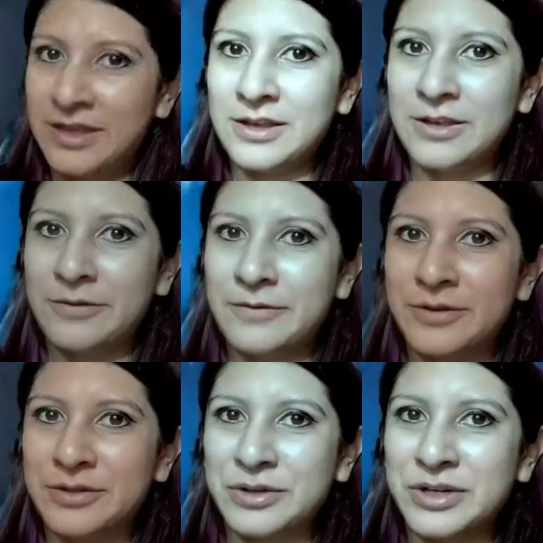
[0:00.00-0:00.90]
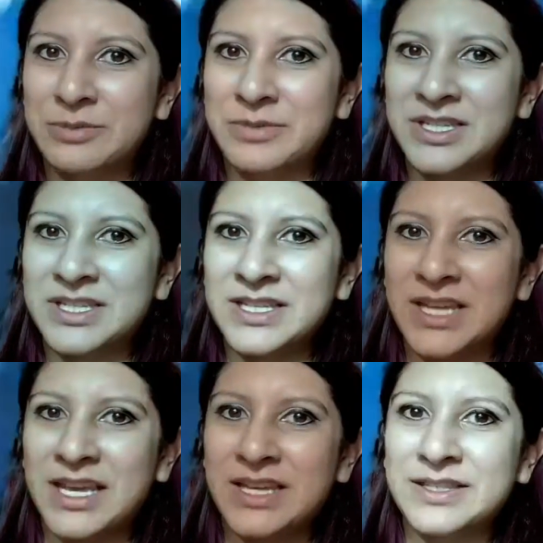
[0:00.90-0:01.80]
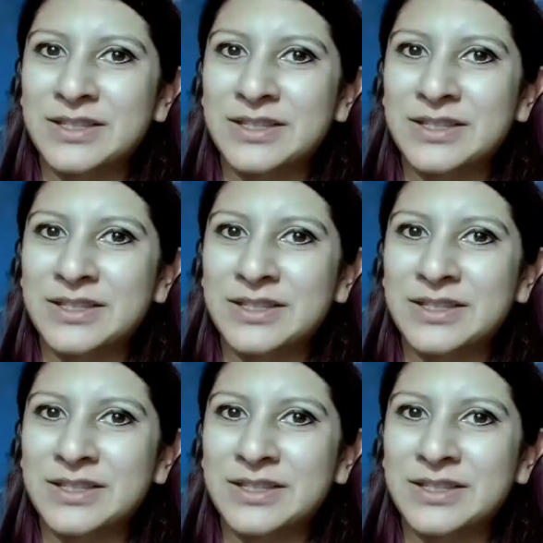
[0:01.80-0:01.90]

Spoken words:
thank you for joining me today,